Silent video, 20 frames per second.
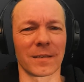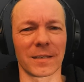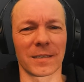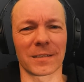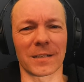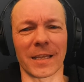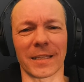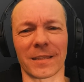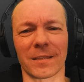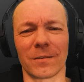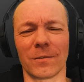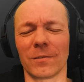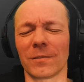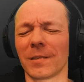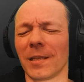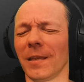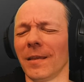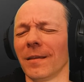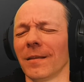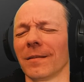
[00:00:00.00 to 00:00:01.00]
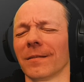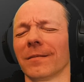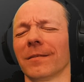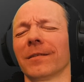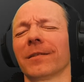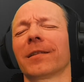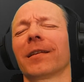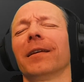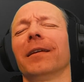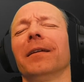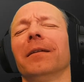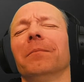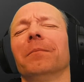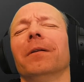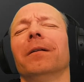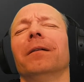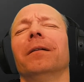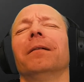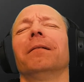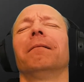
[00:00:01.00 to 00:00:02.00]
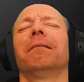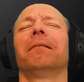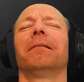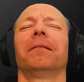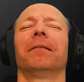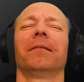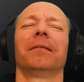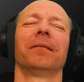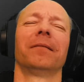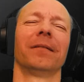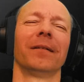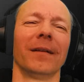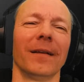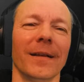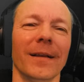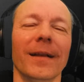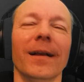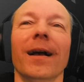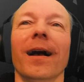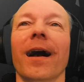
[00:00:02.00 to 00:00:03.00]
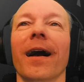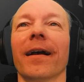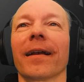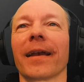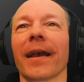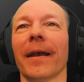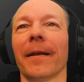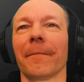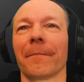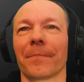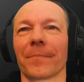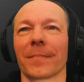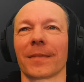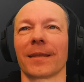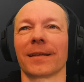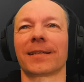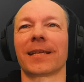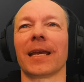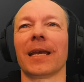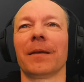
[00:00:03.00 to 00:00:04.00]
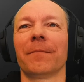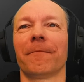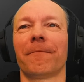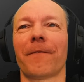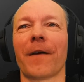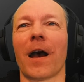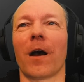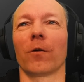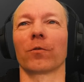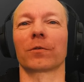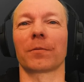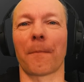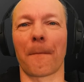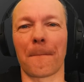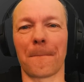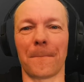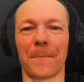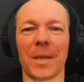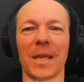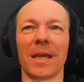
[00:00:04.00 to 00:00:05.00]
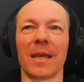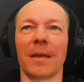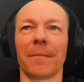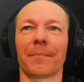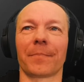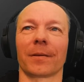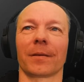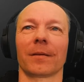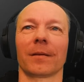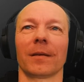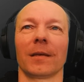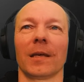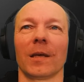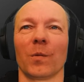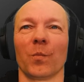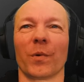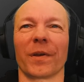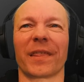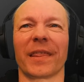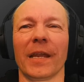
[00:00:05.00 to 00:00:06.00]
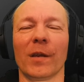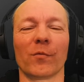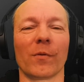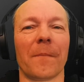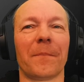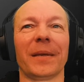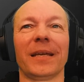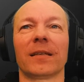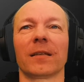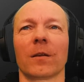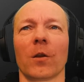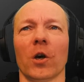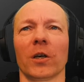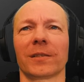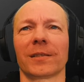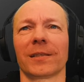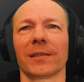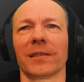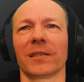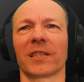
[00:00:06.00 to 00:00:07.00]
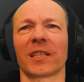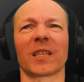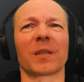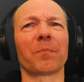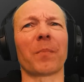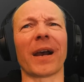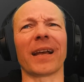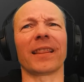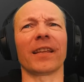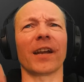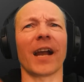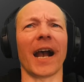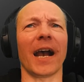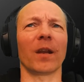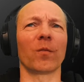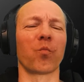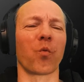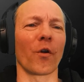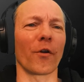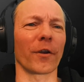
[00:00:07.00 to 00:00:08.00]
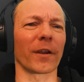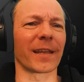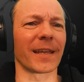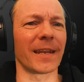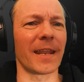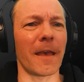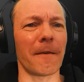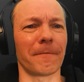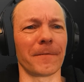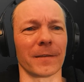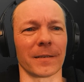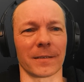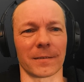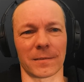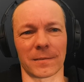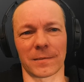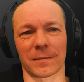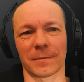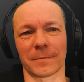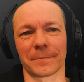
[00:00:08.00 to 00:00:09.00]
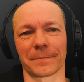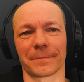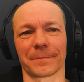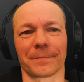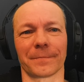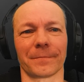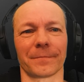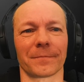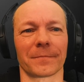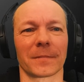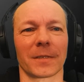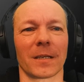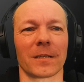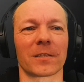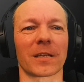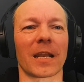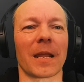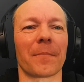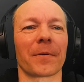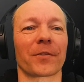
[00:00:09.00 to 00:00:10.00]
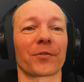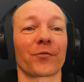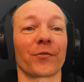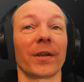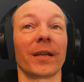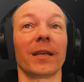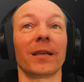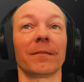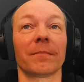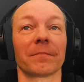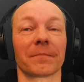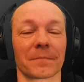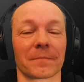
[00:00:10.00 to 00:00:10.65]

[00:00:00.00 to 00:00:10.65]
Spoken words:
It's like the New Zealand team. Okay, the team felt beep with their repeated losses despite their hard work and effort. So number 3.